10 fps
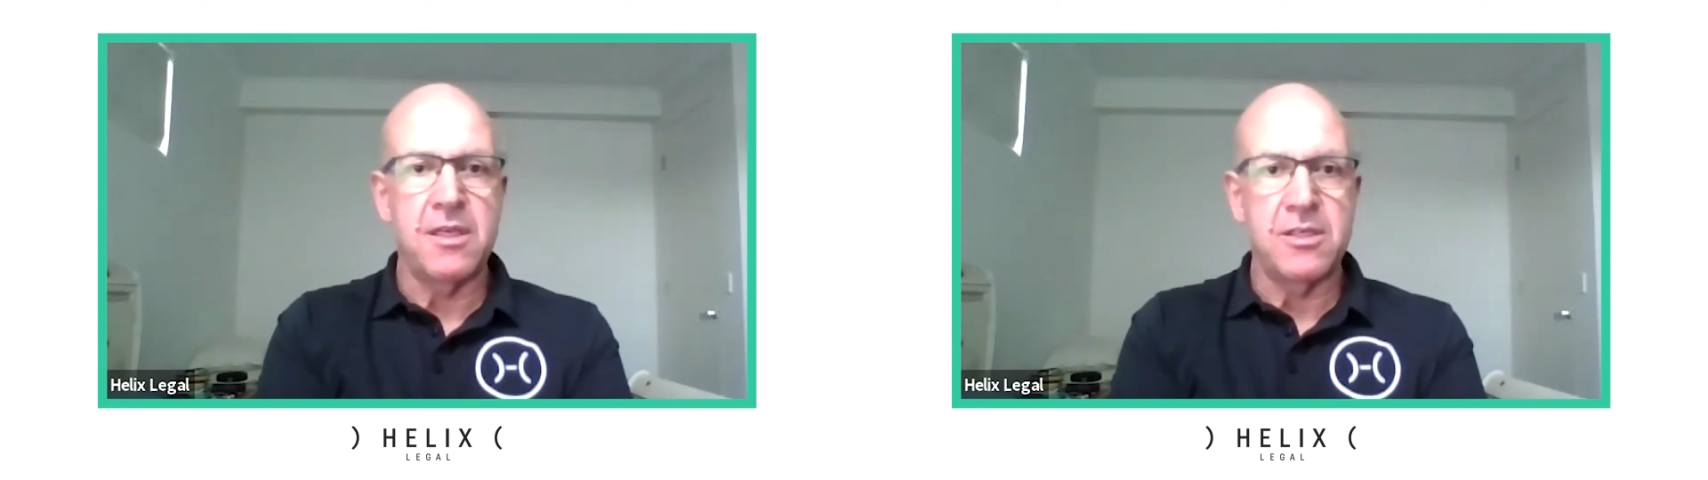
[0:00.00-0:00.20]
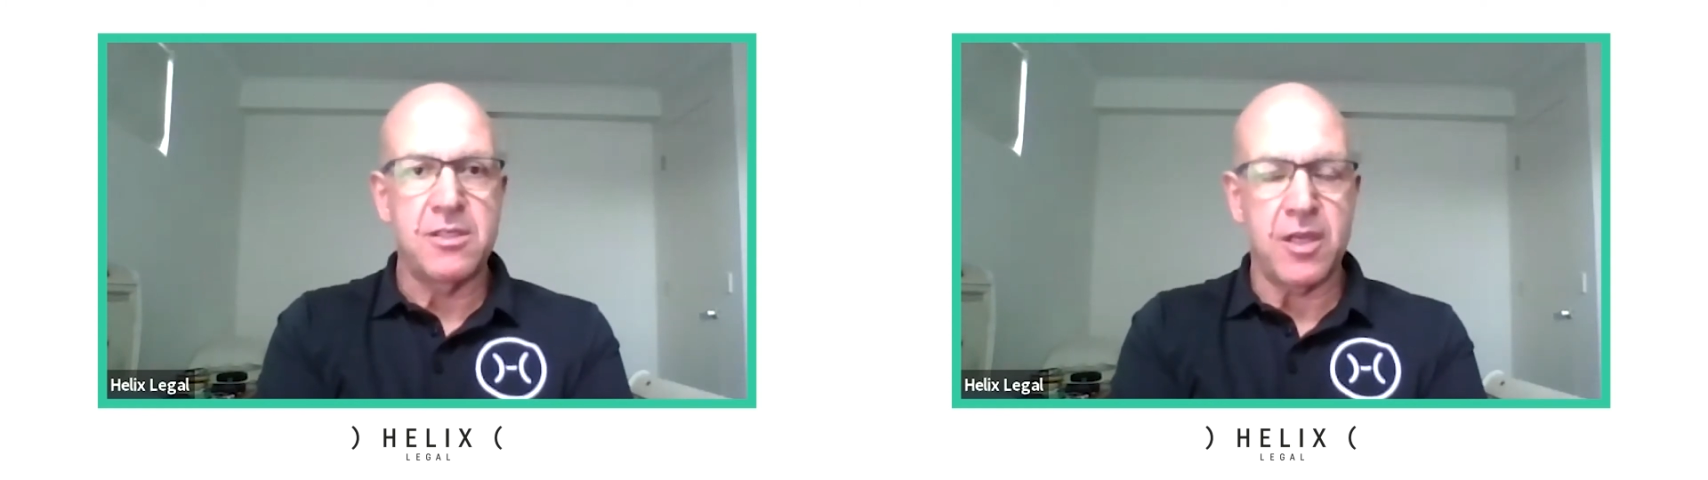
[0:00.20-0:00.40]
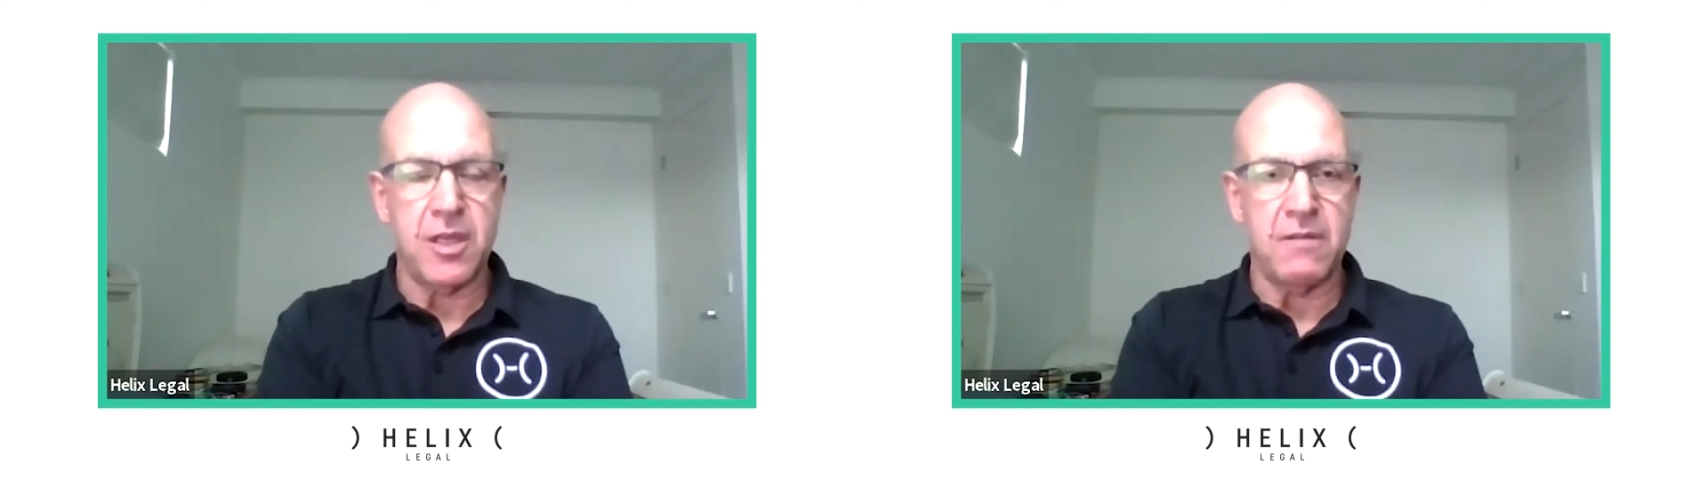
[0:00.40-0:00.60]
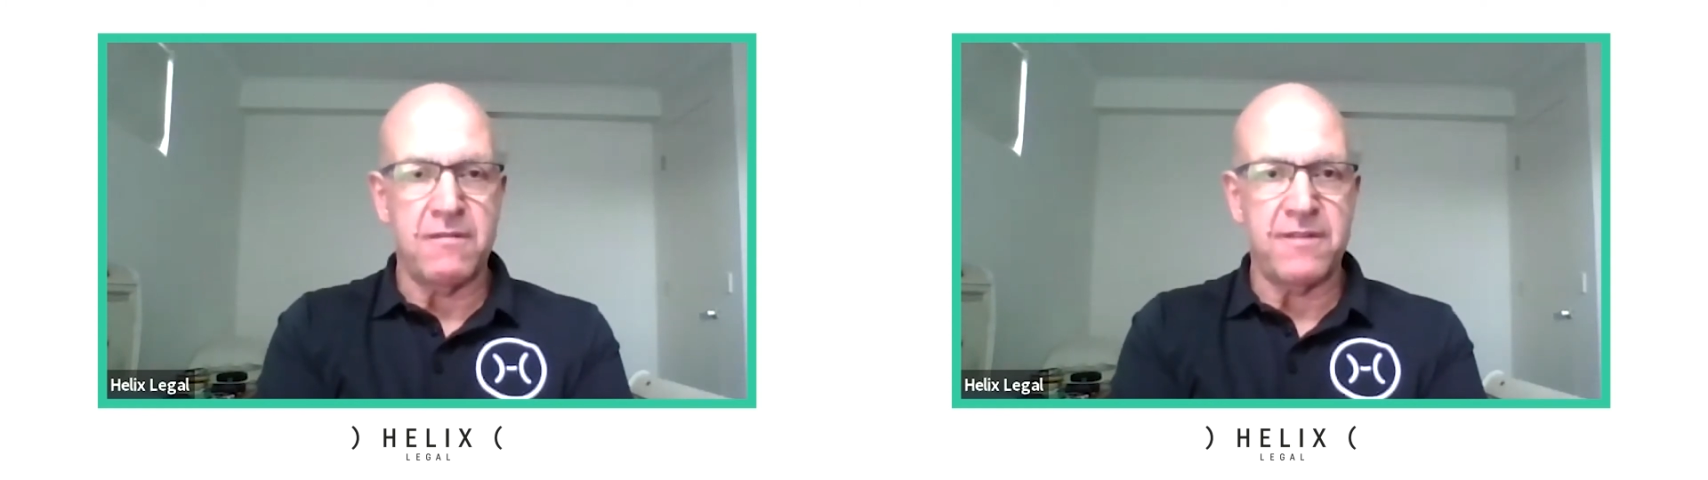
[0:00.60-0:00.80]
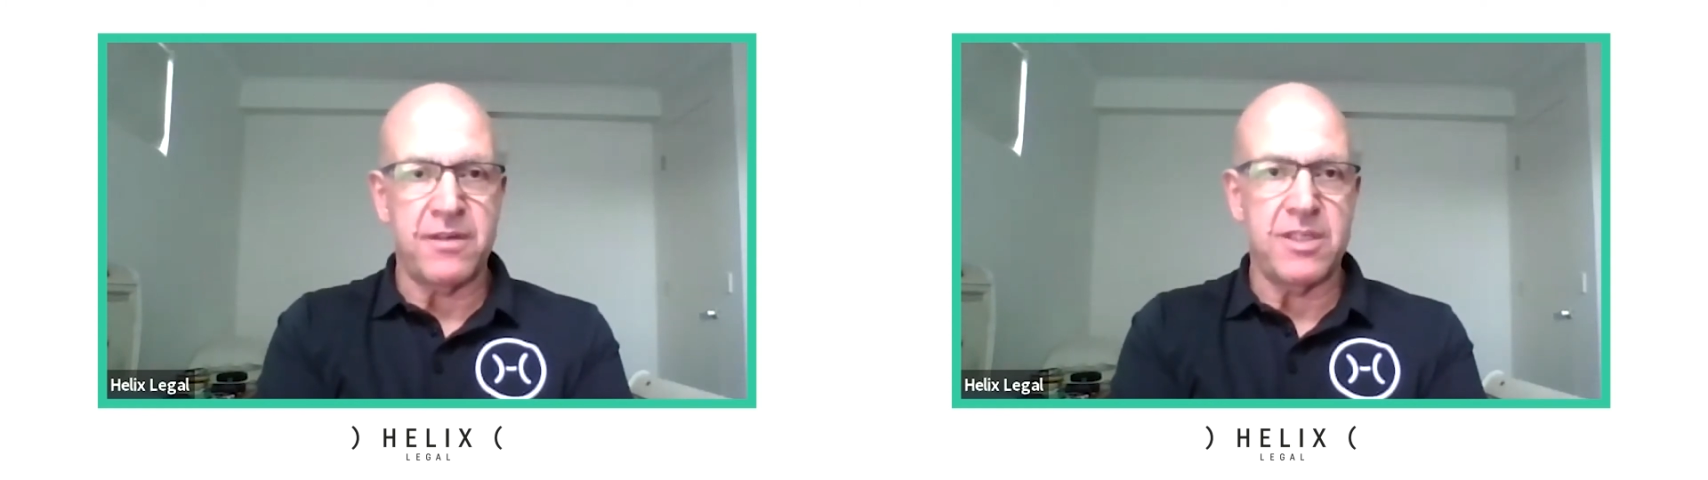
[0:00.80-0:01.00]
signing
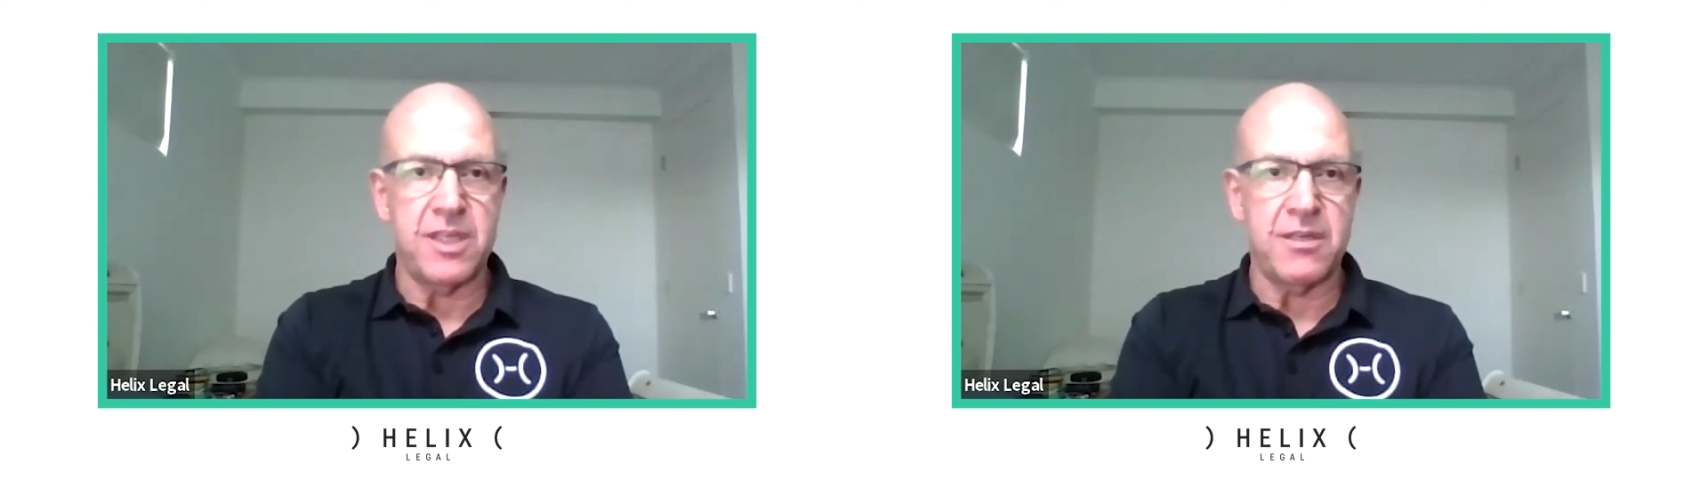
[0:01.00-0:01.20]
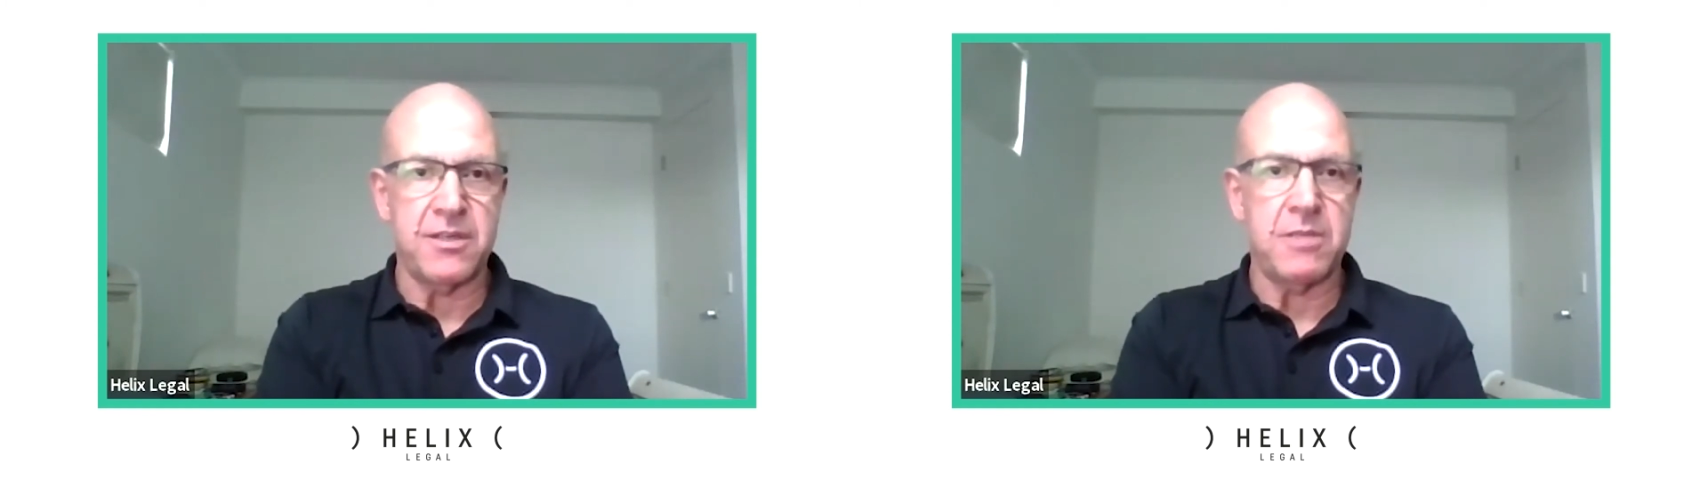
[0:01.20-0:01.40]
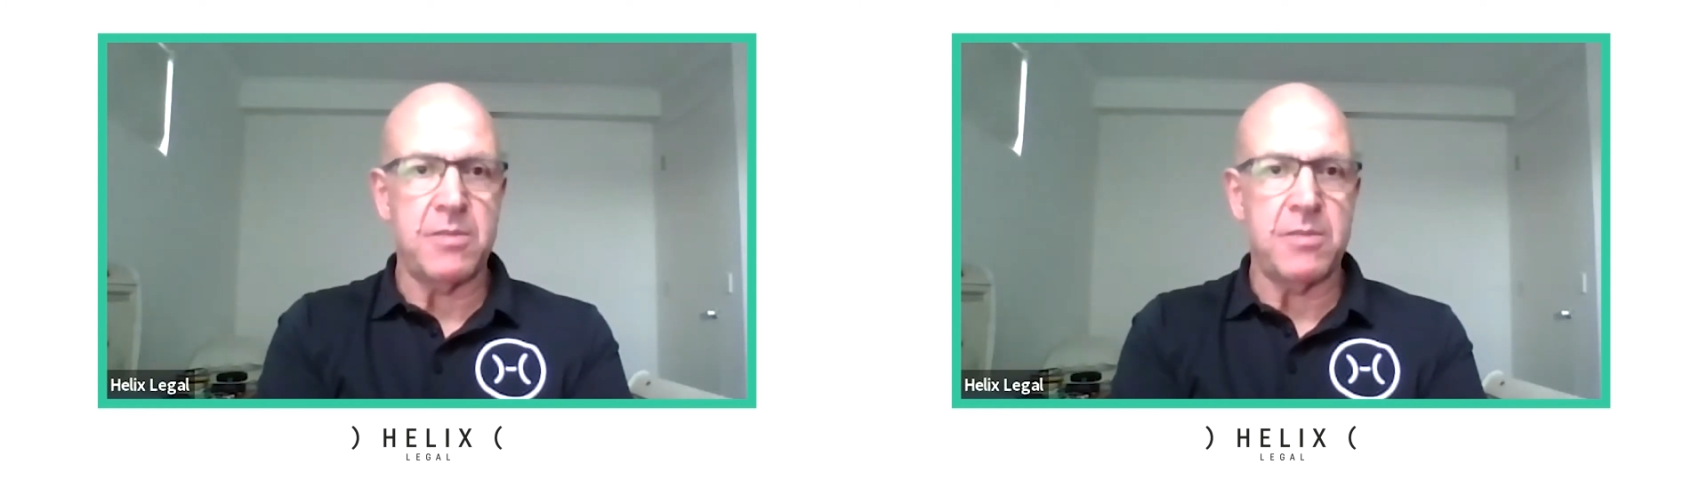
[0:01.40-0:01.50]
off very generous